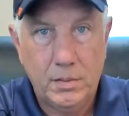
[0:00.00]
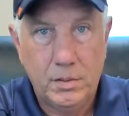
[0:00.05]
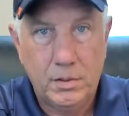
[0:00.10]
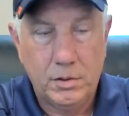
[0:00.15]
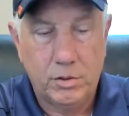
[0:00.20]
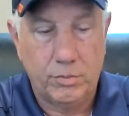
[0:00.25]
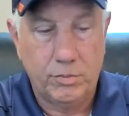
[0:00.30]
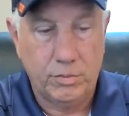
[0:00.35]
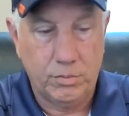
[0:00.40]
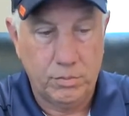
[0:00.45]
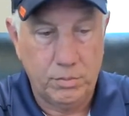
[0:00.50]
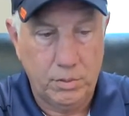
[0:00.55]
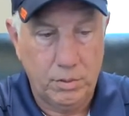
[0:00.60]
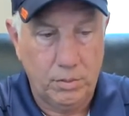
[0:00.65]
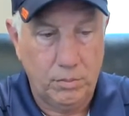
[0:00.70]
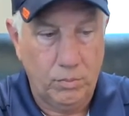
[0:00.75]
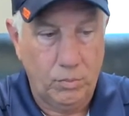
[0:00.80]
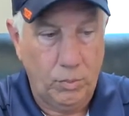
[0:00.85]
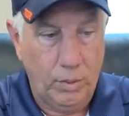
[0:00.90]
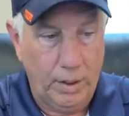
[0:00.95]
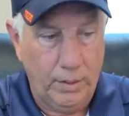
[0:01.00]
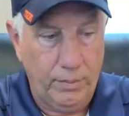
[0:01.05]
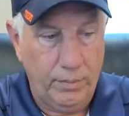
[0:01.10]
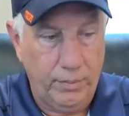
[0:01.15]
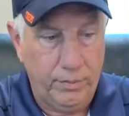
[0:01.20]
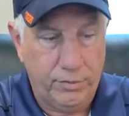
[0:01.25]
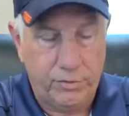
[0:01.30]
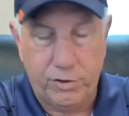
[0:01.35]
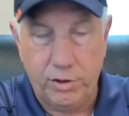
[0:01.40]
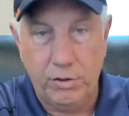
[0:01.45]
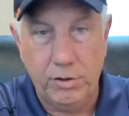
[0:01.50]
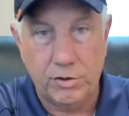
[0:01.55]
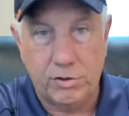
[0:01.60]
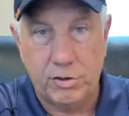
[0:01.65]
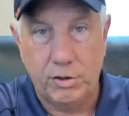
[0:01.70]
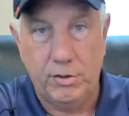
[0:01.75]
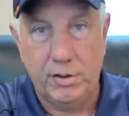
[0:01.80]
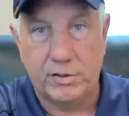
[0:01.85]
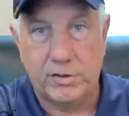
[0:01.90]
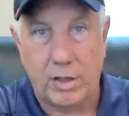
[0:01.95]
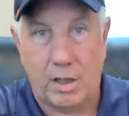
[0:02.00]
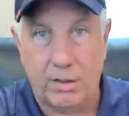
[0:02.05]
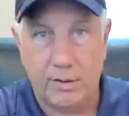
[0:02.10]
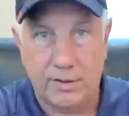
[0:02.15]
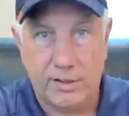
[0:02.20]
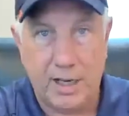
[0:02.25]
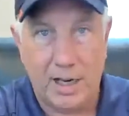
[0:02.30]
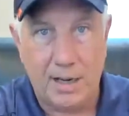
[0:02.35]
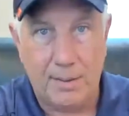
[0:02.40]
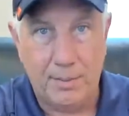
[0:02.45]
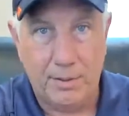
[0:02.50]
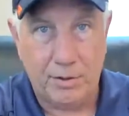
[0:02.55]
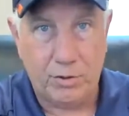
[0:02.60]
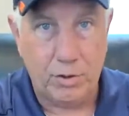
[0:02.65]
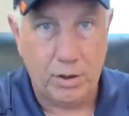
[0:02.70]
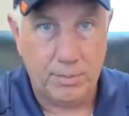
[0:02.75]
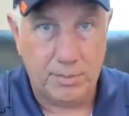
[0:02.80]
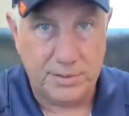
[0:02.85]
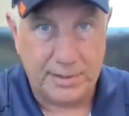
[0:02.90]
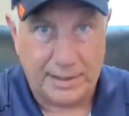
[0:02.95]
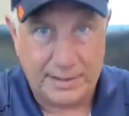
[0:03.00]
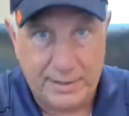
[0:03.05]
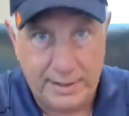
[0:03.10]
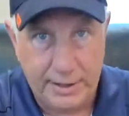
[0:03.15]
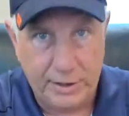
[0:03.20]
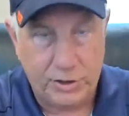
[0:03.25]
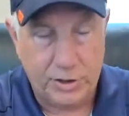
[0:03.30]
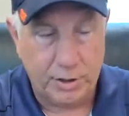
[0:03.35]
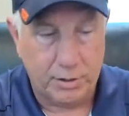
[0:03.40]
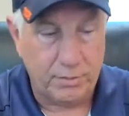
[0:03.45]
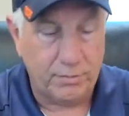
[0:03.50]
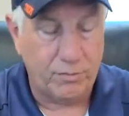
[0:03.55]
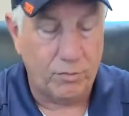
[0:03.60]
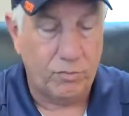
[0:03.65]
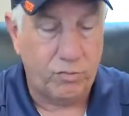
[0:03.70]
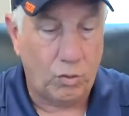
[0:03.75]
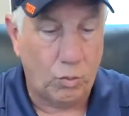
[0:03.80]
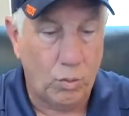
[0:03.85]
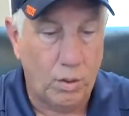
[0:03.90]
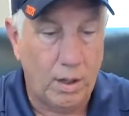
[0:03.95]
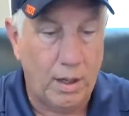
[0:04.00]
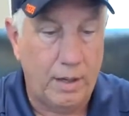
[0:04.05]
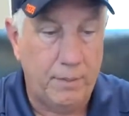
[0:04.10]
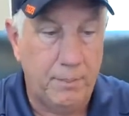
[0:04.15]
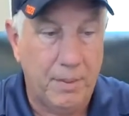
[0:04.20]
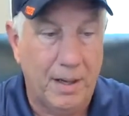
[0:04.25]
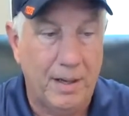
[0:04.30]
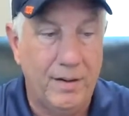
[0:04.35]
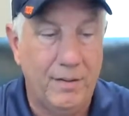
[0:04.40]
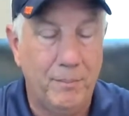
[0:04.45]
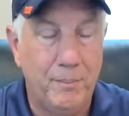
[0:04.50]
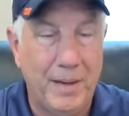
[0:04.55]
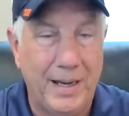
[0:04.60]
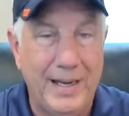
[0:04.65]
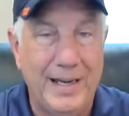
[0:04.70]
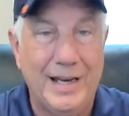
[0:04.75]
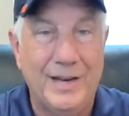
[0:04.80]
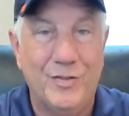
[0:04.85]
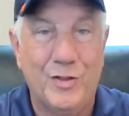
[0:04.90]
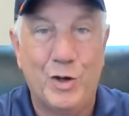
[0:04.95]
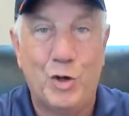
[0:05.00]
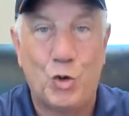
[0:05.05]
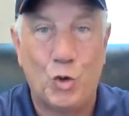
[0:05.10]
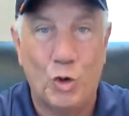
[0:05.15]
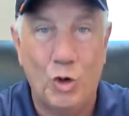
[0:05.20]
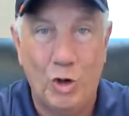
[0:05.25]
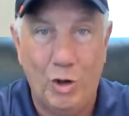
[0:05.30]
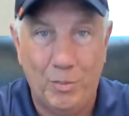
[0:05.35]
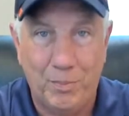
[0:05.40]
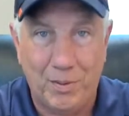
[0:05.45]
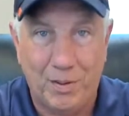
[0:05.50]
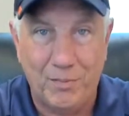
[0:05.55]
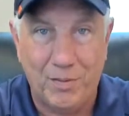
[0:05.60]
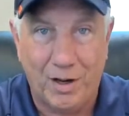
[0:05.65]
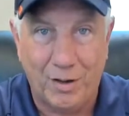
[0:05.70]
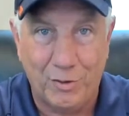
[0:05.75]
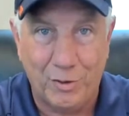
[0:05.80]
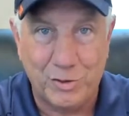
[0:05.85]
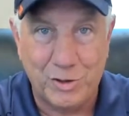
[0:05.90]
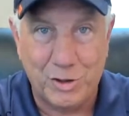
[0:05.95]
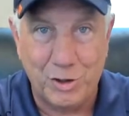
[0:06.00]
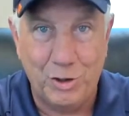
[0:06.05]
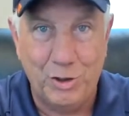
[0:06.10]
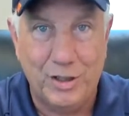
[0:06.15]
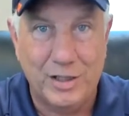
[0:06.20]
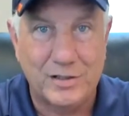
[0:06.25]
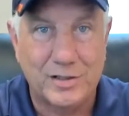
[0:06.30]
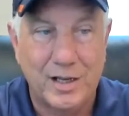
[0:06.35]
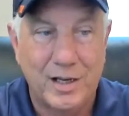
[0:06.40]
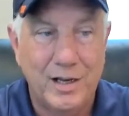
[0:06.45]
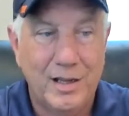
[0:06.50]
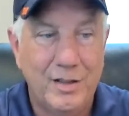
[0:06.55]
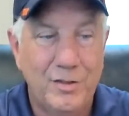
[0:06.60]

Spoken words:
So students do this all the time in the group because I teach it for one, but being in the group of other students,